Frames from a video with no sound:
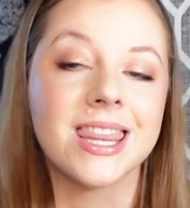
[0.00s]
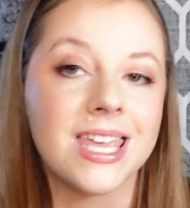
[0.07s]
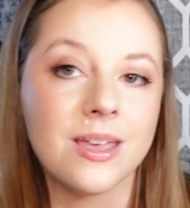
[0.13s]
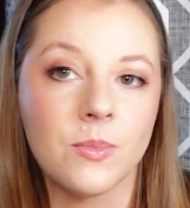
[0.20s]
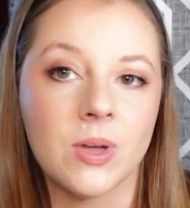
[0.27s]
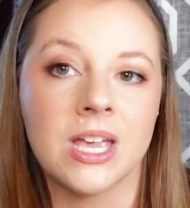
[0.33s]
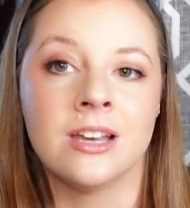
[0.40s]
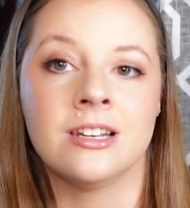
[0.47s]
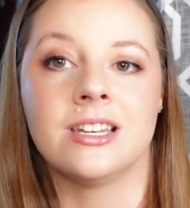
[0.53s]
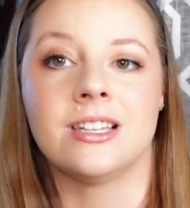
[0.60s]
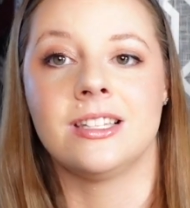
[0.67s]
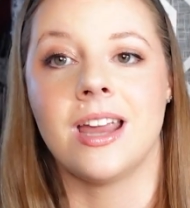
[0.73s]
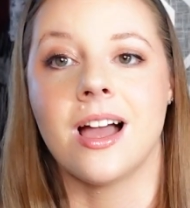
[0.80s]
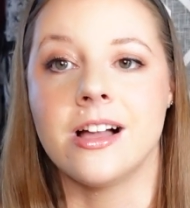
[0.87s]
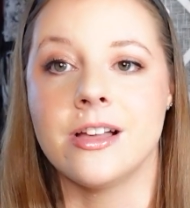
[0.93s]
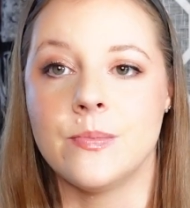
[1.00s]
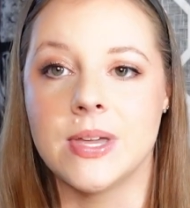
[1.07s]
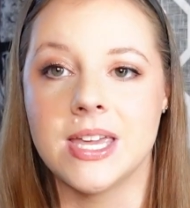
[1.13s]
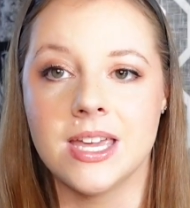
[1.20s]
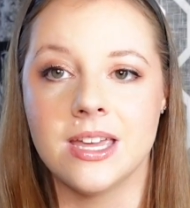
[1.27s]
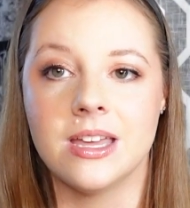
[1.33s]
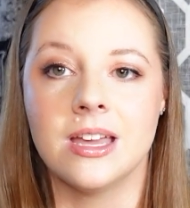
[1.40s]
theming, Disney
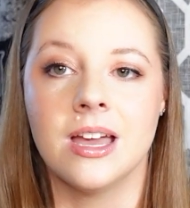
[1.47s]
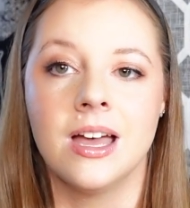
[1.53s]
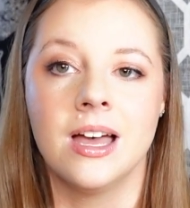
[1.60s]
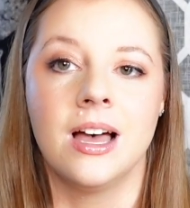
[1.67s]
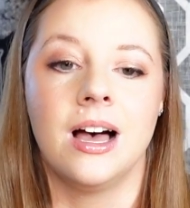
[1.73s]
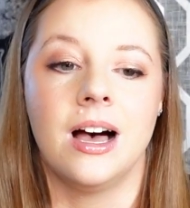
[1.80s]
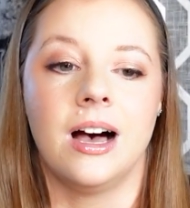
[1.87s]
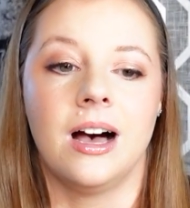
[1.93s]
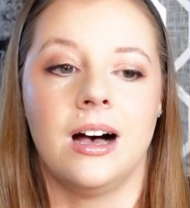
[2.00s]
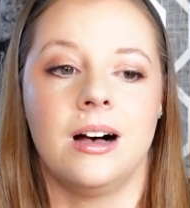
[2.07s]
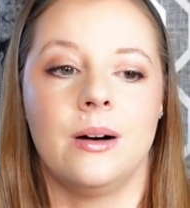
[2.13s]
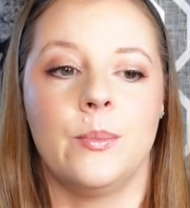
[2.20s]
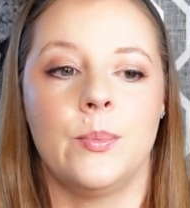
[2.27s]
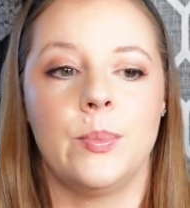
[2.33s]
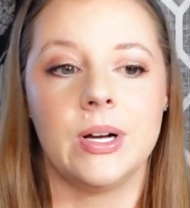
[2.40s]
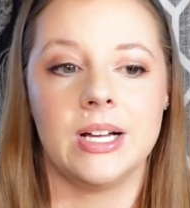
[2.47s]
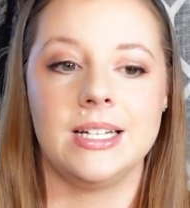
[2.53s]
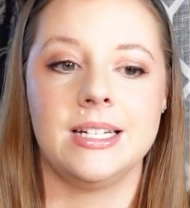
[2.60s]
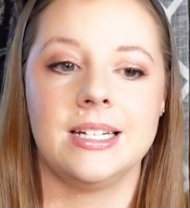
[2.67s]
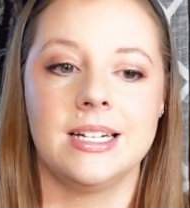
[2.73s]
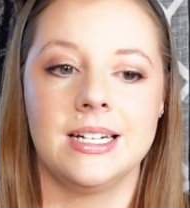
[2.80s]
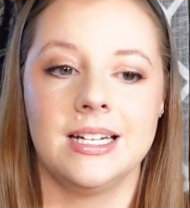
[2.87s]
IP,
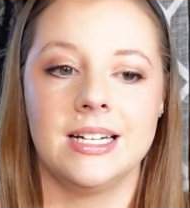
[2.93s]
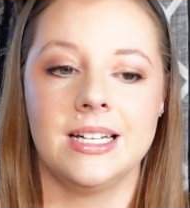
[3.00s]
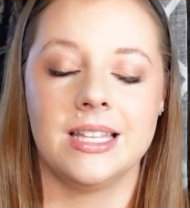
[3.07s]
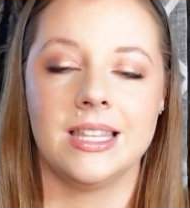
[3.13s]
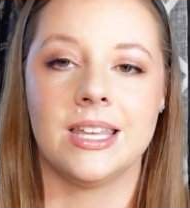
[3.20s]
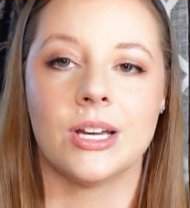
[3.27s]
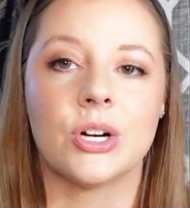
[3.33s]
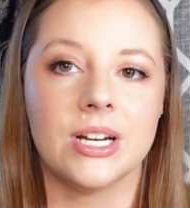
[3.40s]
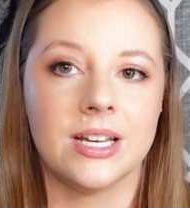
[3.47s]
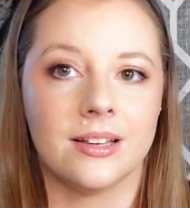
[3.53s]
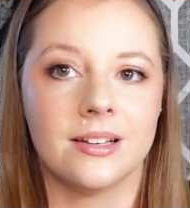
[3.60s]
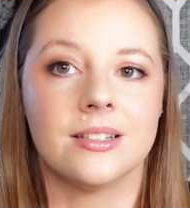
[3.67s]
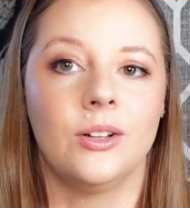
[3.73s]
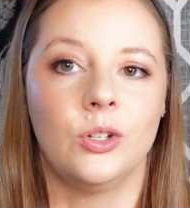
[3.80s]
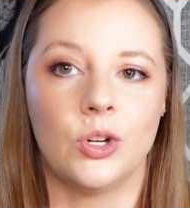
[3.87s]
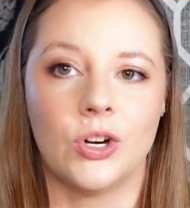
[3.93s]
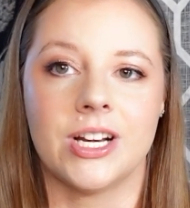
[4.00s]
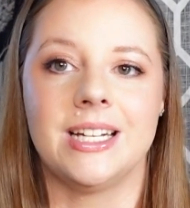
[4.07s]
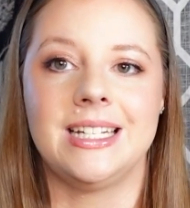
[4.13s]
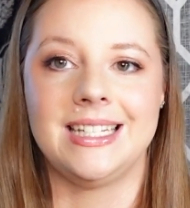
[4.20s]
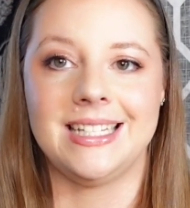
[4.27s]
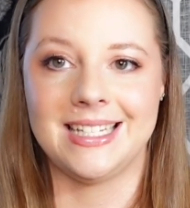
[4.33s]
but there is a lot
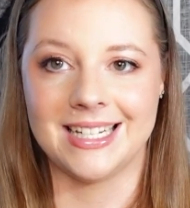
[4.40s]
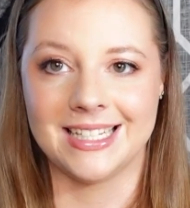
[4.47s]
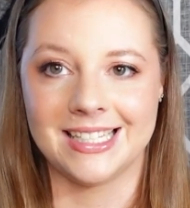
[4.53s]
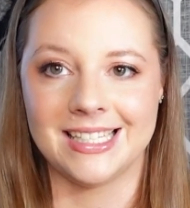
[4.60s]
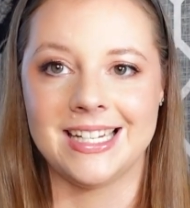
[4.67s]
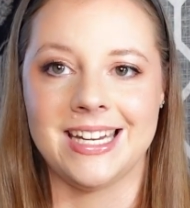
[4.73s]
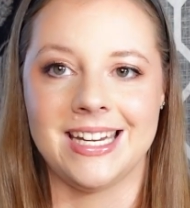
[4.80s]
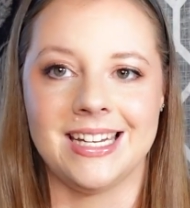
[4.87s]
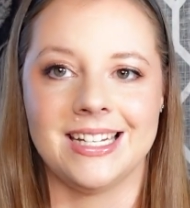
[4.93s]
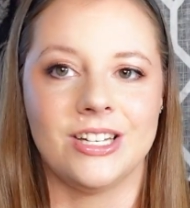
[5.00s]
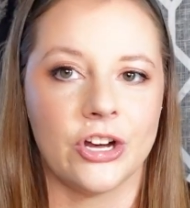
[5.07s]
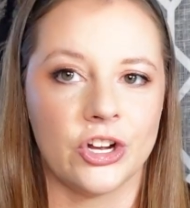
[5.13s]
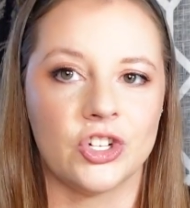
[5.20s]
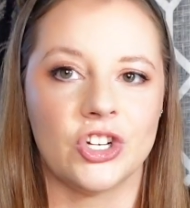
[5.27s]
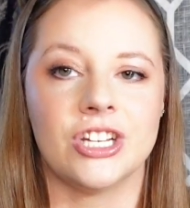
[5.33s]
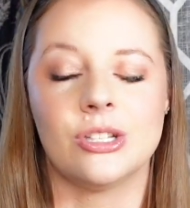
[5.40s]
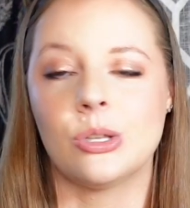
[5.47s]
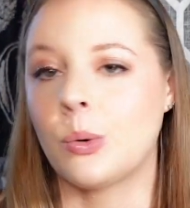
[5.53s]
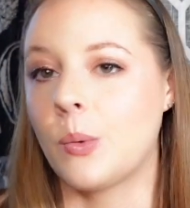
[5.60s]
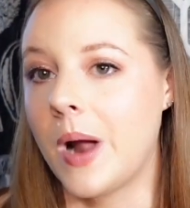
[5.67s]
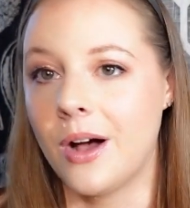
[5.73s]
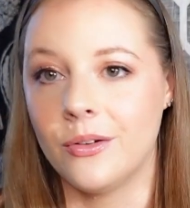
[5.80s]
of Disney touches
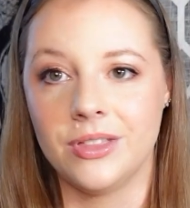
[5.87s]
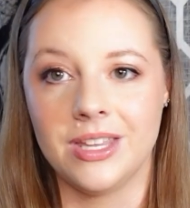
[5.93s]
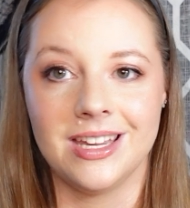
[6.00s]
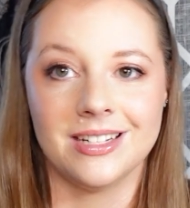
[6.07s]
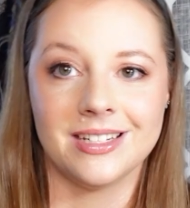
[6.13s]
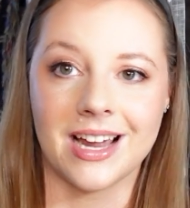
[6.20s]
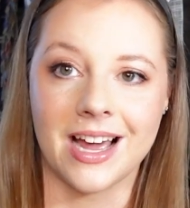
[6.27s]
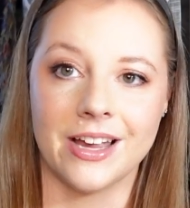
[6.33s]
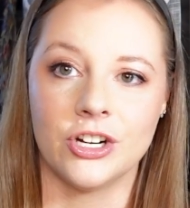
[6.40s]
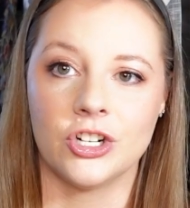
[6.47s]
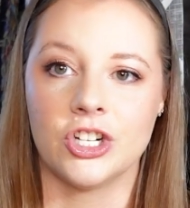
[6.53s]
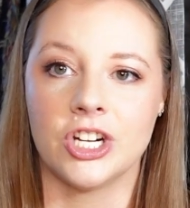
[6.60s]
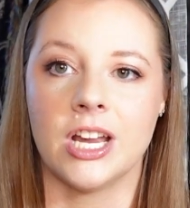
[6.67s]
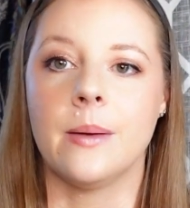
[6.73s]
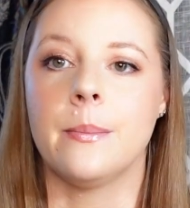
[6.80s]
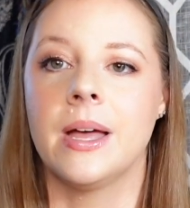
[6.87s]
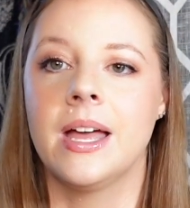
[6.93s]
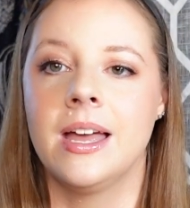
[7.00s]
throughout the entire ship.